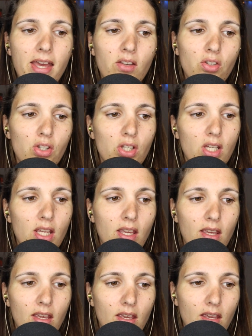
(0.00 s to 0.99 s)

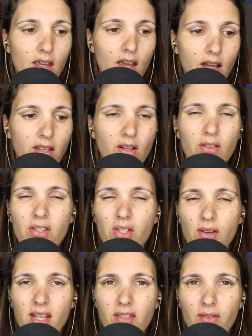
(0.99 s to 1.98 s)
She, the
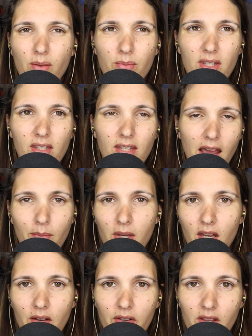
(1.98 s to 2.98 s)
stress from
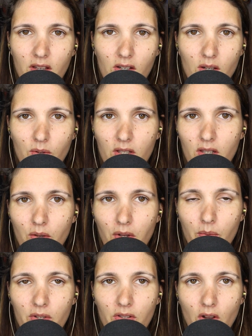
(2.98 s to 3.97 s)
Tammy and everything she was
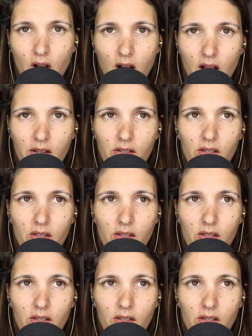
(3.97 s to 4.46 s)
doing was gone,